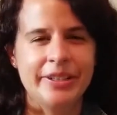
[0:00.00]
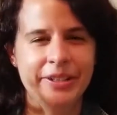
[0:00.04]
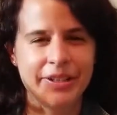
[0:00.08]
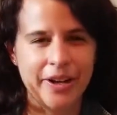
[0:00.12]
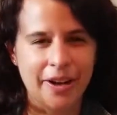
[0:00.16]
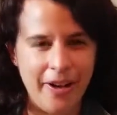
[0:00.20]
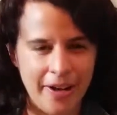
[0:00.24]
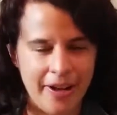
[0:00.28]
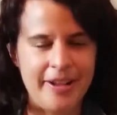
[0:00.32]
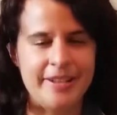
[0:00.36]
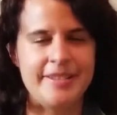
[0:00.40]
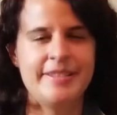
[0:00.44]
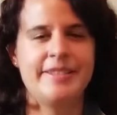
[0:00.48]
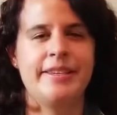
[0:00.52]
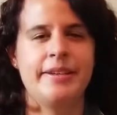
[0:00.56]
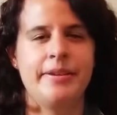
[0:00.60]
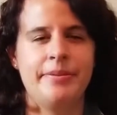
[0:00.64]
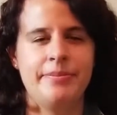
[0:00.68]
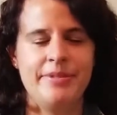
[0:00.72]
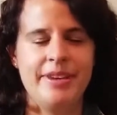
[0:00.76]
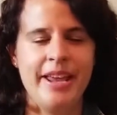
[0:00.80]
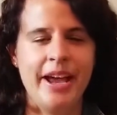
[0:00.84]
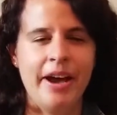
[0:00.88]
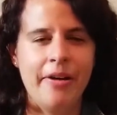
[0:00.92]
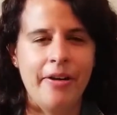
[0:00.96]

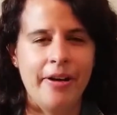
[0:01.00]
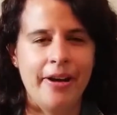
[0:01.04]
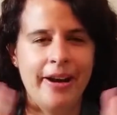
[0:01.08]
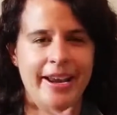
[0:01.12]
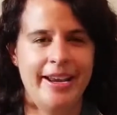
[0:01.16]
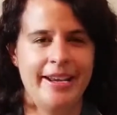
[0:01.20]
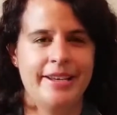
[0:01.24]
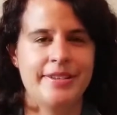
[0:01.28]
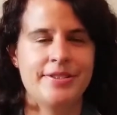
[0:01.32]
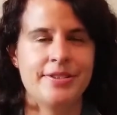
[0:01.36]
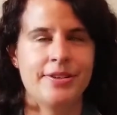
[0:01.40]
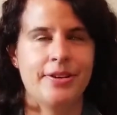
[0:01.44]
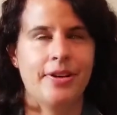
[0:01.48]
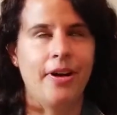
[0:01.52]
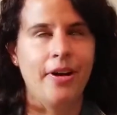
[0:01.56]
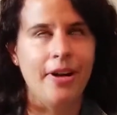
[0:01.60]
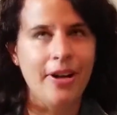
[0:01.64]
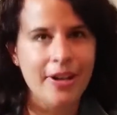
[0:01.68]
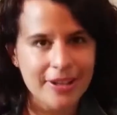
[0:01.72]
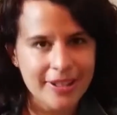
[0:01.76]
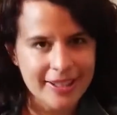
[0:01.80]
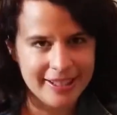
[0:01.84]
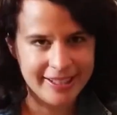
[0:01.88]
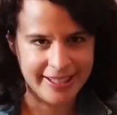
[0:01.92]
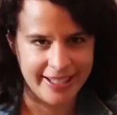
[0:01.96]
awesome. Now our hands are
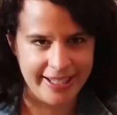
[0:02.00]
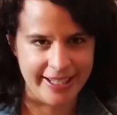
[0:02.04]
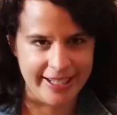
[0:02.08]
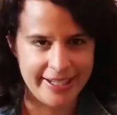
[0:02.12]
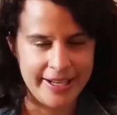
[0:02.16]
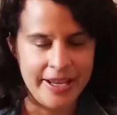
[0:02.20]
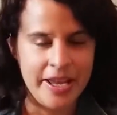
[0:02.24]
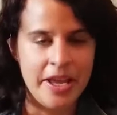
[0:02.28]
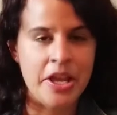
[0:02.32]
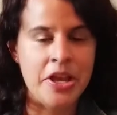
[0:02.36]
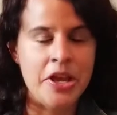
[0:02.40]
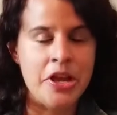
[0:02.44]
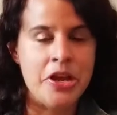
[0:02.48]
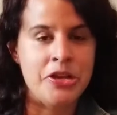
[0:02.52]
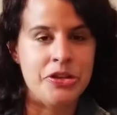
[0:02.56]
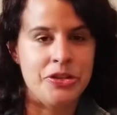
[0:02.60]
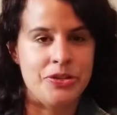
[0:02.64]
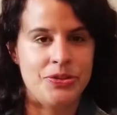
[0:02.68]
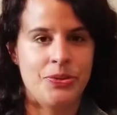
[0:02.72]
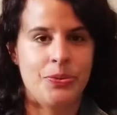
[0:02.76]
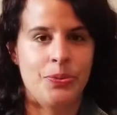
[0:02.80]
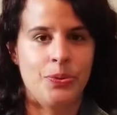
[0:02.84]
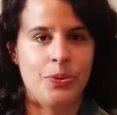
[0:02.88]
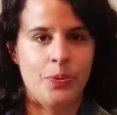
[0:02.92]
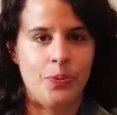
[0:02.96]
all clean,
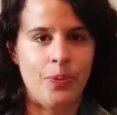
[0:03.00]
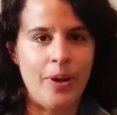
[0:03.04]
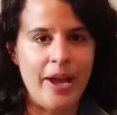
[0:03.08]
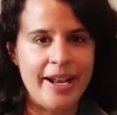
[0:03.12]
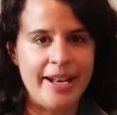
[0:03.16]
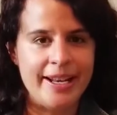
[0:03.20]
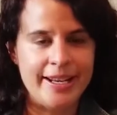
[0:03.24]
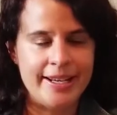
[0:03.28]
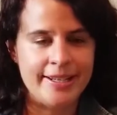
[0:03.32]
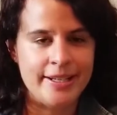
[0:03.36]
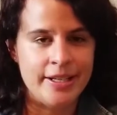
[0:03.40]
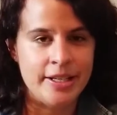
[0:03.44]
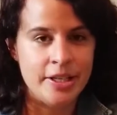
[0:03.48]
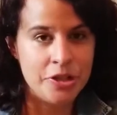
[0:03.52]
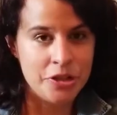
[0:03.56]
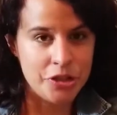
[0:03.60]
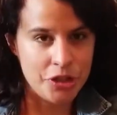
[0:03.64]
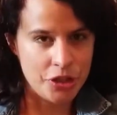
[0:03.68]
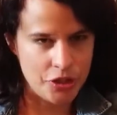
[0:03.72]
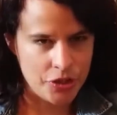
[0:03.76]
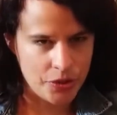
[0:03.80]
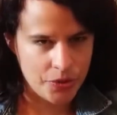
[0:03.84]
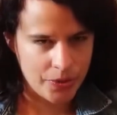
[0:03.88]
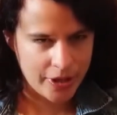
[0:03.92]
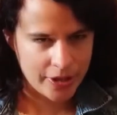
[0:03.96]
so we're ready
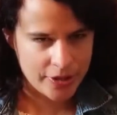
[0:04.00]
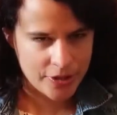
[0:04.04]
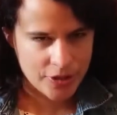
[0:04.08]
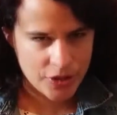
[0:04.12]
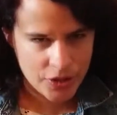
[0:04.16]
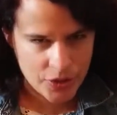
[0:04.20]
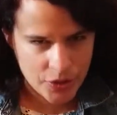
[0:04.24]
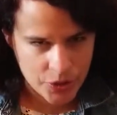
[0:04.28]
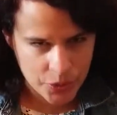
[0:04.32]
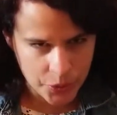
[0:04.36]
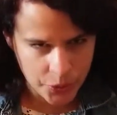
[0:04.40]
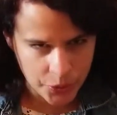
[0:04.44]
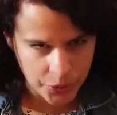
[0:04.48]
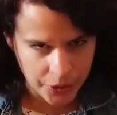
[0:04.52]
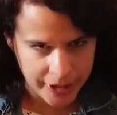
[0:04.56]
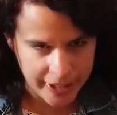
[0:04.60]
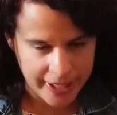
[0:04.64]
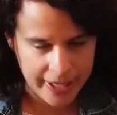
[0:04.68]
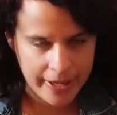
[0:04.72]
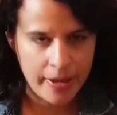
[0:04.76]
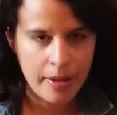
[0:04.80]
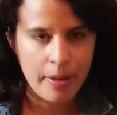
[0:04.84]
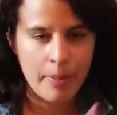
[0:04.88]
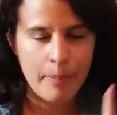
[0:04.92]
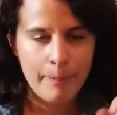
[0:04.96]
to do our
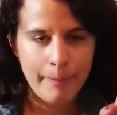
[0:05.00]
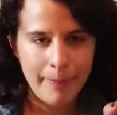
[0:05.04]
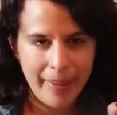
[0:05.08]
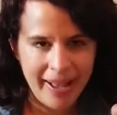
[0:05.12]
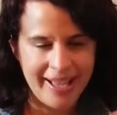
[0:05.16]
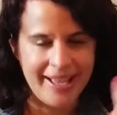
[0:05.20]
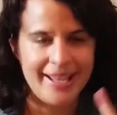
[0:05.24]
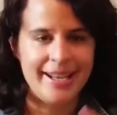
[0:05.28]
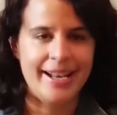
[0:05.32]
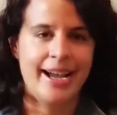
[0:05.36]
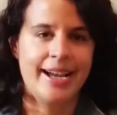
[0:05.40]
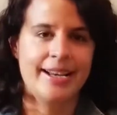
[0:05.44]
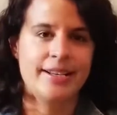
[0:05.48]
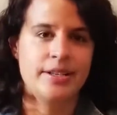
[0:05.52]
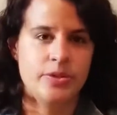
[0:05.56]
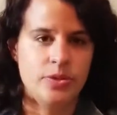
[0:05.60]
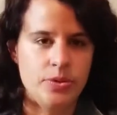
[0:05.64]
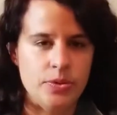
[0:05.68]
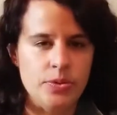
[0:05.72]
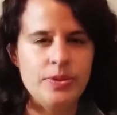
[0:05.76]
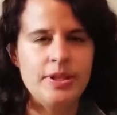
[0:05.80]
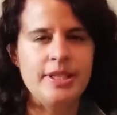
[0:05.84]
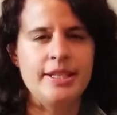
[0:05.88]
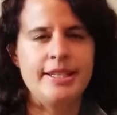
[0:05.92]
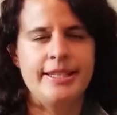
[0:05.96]
story, but I
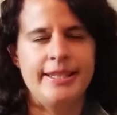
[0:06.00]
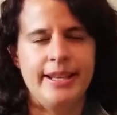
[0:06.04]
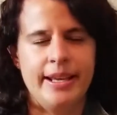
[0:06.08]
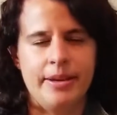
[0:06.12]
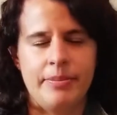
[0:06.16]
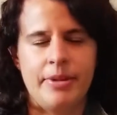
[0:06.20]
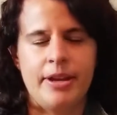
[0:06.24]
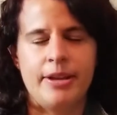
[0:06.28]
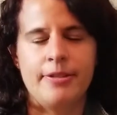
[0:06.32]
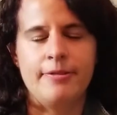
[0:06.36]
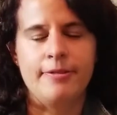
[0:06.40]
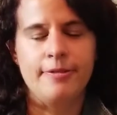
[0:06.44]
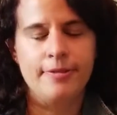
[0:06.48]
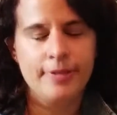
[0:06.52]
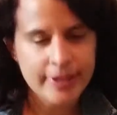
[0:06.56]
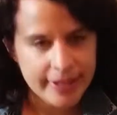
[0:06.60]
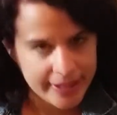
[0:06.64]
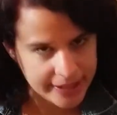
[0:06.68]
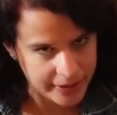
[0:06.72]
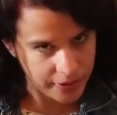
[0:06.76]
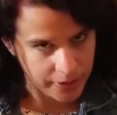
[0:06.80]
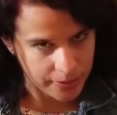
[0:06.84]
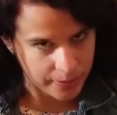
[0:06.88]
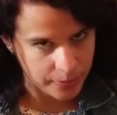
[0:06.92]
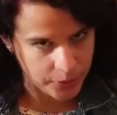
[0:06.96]
do need to get my
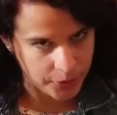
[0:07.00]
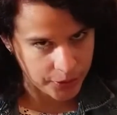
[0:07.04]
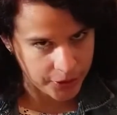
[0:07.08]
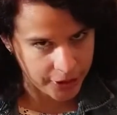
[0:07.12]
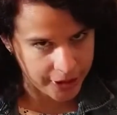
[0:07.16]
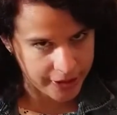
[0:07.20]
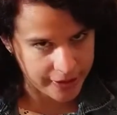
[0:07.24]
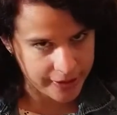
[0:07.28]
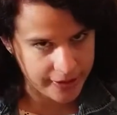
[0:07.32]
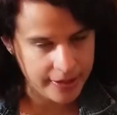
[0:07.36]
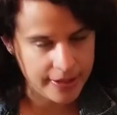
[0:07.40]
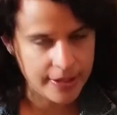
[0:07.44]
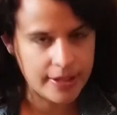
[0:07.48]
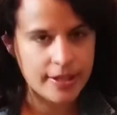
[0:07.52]
flannel board.